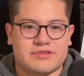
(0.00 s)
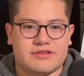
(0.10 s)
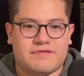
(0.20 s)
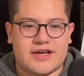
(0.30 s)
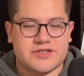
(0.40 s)

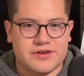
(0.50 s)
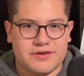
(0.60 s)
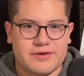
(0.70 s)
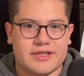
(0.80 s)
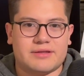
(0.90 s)
The faster you
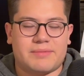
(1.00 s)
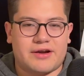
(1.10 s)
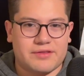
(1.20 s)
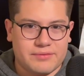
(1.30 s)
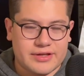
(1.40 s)
do it, the
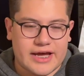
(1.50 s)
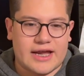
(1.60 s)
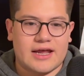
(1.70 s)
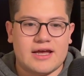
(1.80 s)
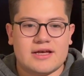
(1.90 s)
better they will
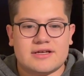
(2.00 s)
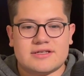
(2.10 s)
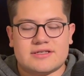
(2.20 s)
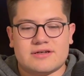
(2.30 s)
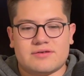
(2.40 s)
get.
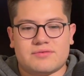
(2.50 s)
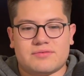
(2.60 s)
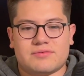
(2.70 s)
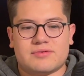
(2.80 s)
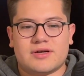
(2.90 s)

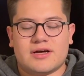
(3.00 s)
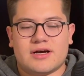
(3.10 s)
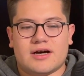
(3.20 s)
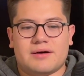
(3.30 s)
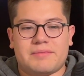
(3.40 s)
So
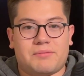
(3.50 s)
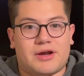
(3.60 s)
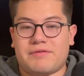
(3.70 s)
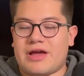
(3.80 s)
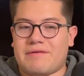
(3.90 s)
and
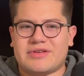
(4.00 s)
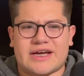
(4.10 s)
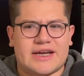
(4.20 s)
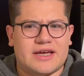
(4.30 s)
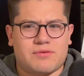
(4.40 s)
whenever you have
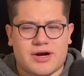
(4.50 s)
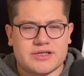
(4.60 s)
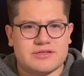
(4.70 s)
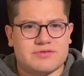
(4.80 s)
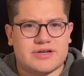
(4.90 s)
like any
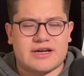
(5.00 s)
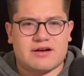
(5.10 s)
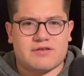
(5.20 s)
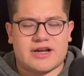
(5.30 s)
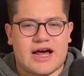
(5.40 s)
questions
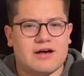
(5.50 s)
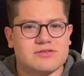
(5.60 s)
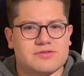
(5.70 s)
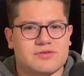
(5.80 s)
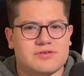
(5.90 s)
or
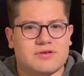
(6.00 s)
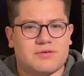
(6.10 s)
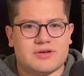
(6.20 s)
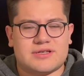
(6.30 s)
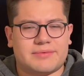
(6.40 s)
doubts,
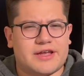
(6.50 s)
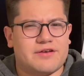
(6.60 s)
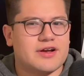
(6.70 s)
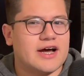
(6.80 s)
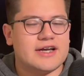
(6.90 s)
or something
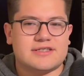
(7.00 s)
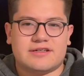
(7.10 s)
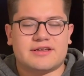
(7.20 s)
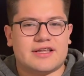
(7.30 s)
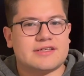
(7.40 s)
your gut is
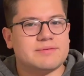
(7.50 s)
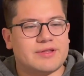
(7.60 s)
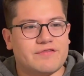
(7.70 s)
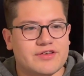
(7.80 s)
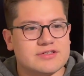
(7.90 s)
telling you like
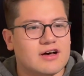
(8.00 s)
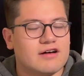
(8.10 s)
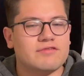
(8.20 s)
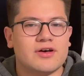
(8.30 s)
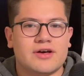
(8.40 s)
something feels
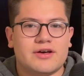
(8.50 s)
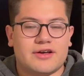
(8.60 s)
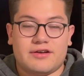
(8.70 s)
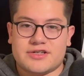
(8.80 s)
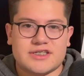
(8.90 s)
off,
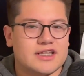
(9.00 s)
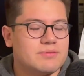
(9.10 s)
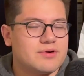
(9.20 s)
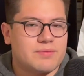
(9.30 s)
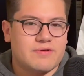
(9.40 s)
just let
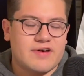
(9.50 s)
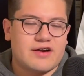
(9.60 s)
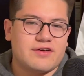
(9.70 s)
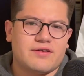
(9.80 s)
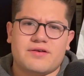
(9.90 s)
your
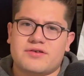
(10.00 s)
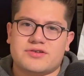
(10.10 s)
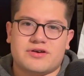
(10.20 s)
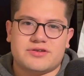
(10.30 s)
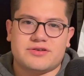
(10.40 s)
provider know, your
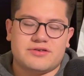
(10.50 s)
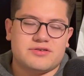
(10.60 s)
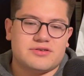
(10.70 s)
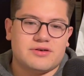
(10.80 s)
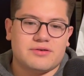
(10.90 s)
charge
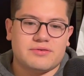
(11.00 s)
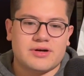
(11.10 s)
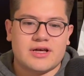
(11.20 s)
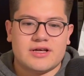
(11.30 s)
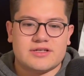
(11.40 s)
nurse know,
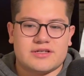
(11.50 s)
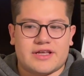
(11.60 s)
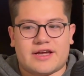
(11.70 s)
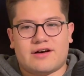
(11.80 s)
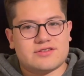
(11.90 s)
so
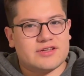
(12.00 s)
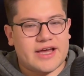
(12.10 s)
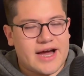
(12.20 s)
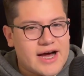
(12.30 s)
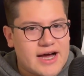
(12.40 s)
they can also
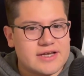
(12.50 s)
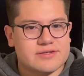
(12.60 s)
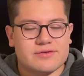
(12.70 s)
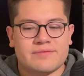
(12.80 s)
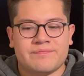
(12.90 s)
lay eyes,
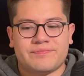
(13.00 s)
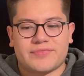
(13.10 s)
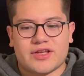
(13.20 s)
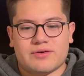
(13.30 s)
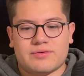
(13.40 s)

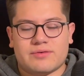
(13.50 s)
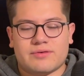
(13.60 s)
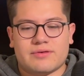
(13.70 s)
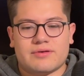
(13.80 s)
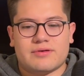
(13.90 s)

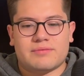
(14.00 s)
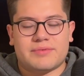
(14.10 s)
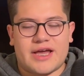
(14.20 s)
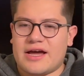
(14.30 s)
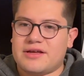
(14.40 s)

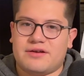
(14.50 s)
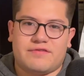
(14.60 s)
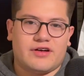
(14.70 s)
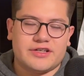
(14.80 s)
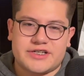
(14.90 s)
but yeah,
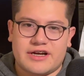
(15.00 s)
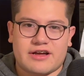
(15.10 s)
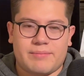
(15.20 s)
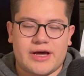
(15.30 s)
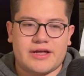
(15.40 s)
follow the chain of
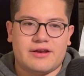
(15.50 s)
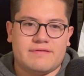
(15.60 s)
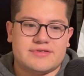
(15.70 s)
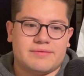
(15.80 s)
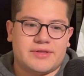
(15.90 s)
command.
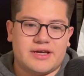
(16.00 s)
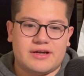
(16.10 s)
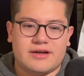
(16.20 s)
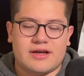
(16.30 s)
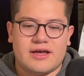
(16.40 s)
If something